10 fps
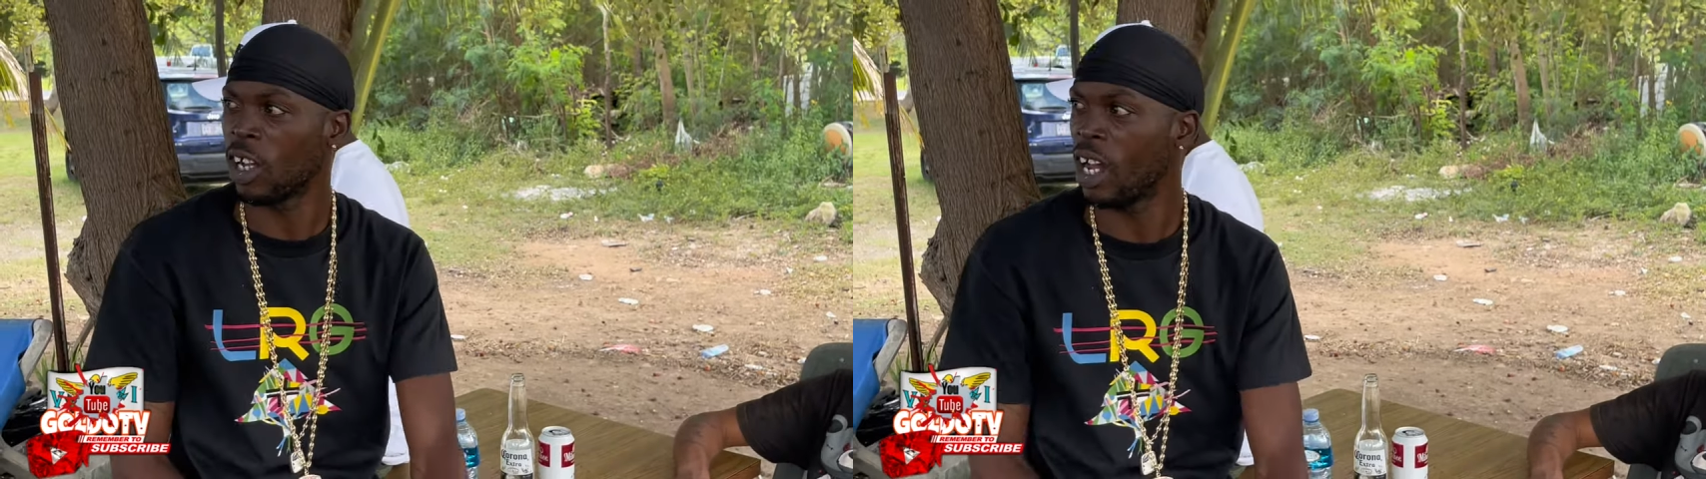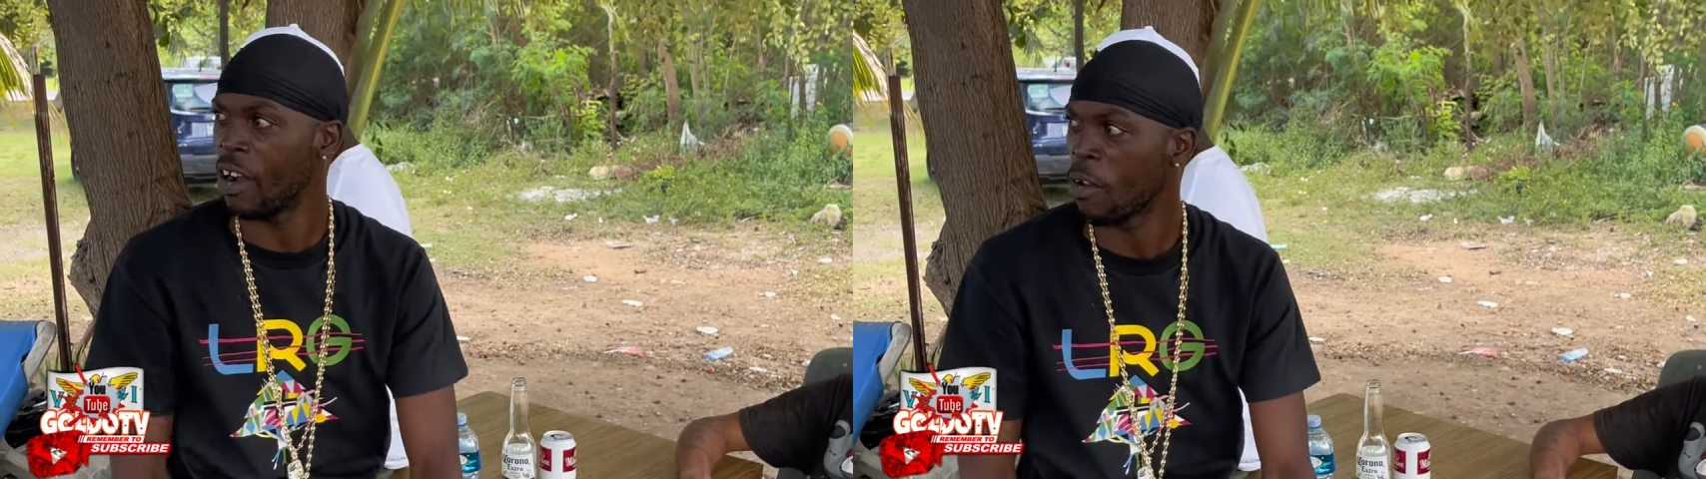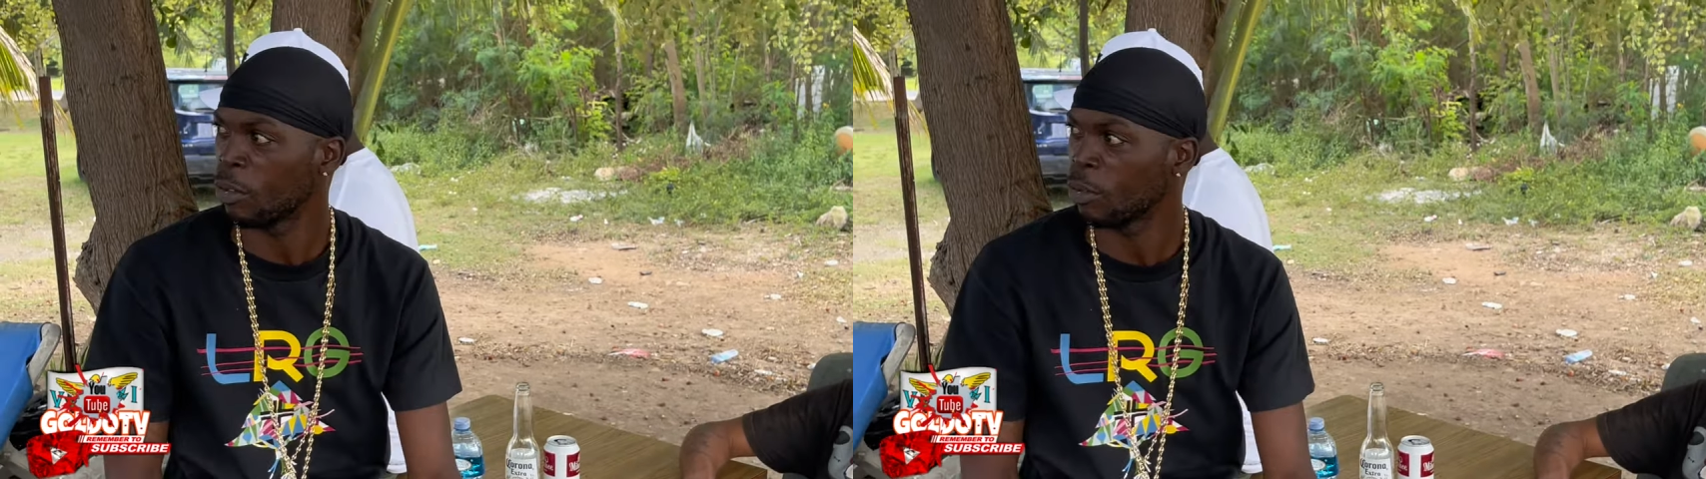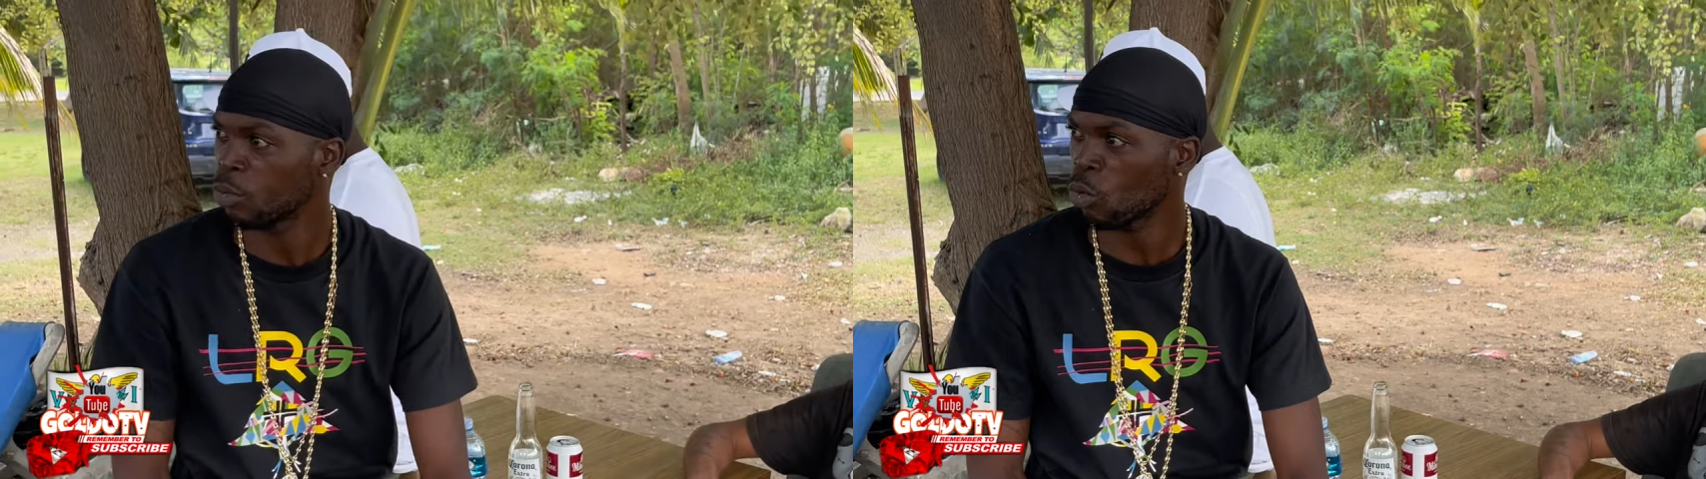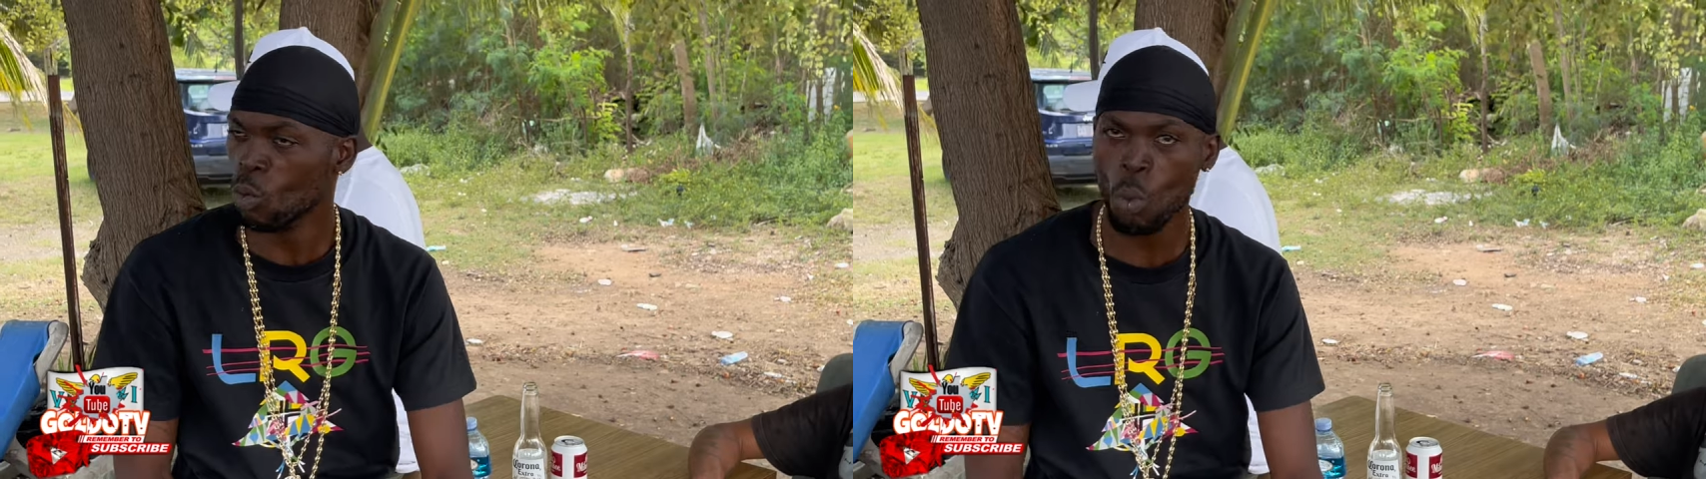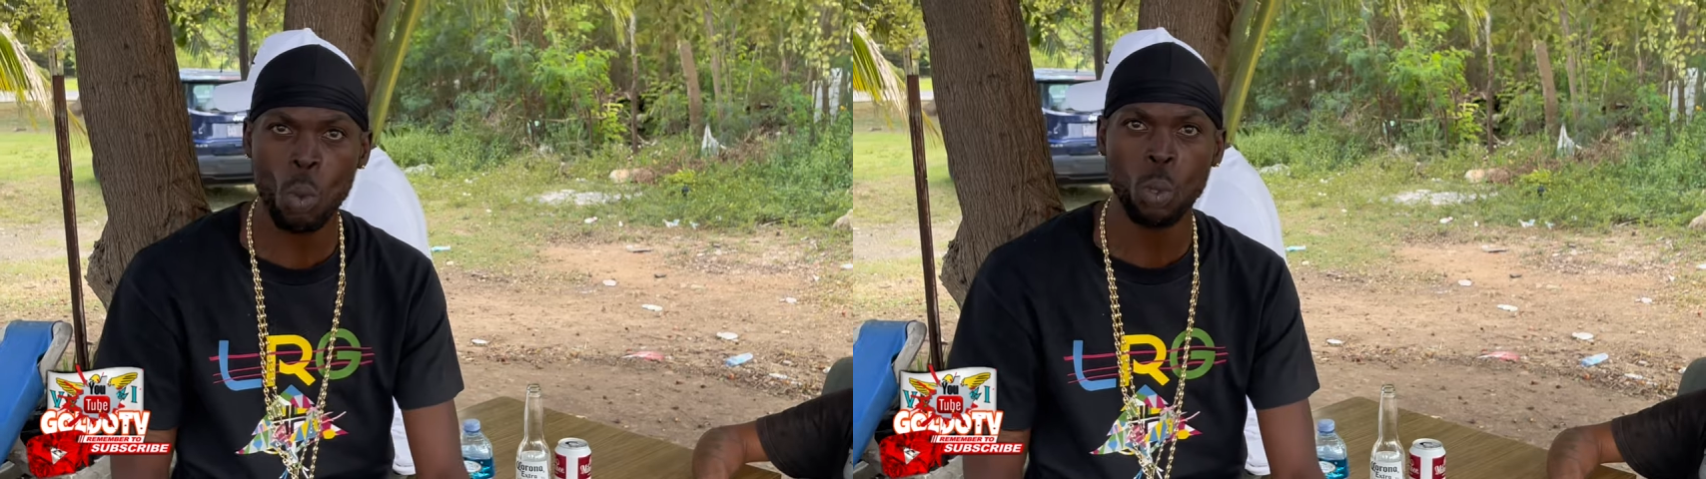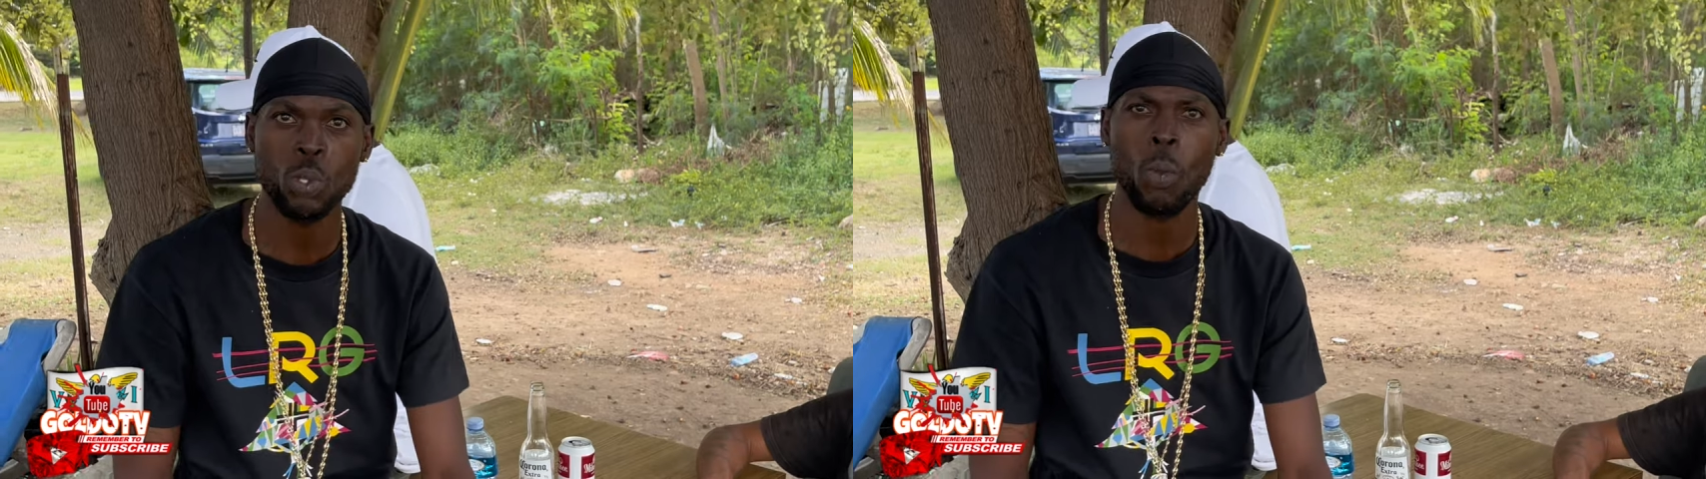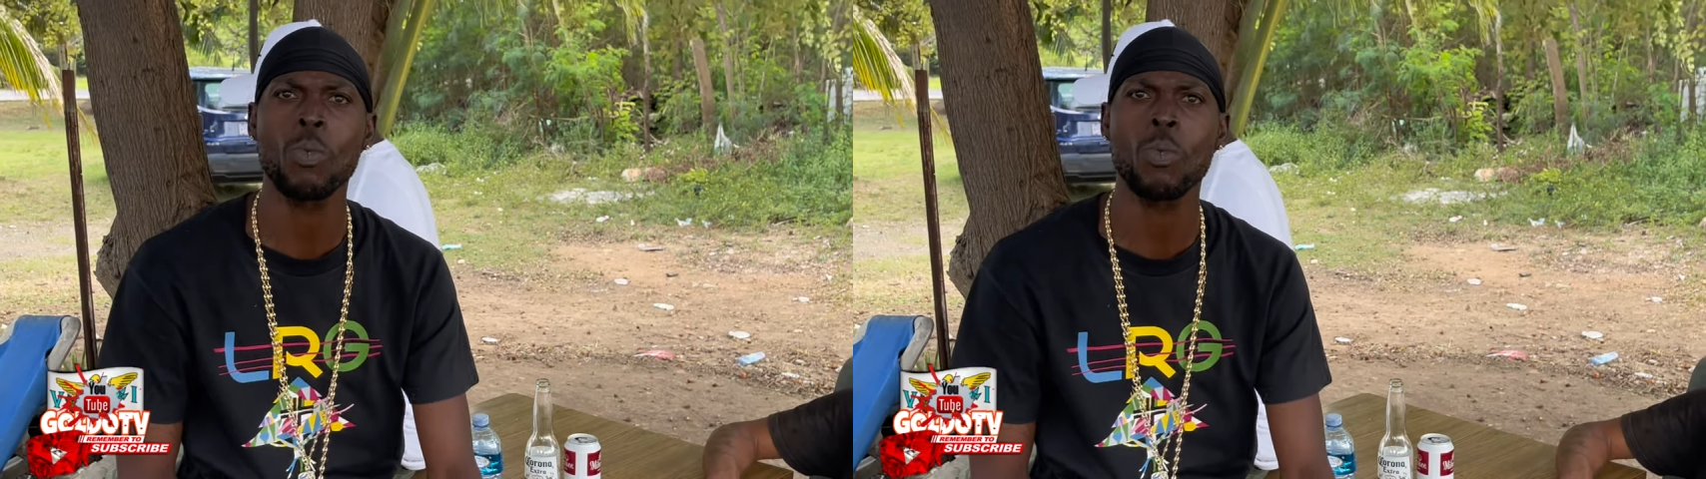Yeah. Not hitter, runner.